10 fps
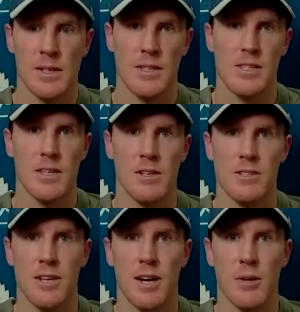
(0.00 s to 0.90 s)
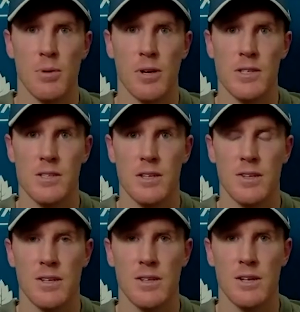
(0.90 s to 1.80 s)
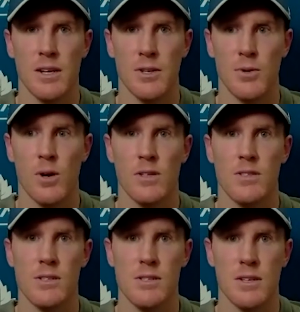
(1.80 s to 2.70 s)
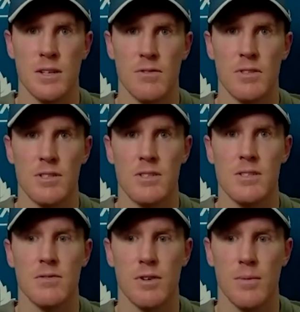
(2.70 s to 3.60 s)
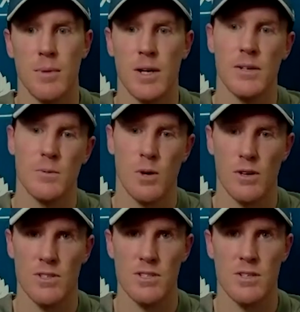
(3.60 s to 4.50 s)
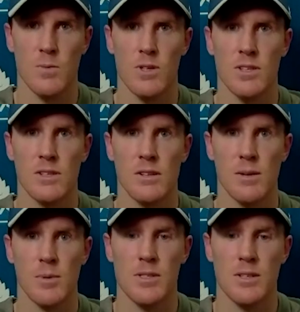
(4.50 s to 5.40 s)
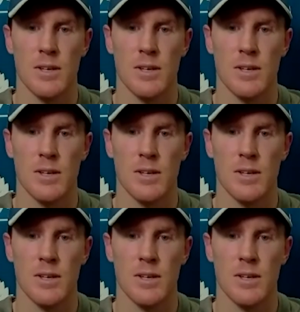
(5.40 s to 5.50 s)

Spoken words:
see their style of play, see the little nuances and differences from what our system was in Columbus.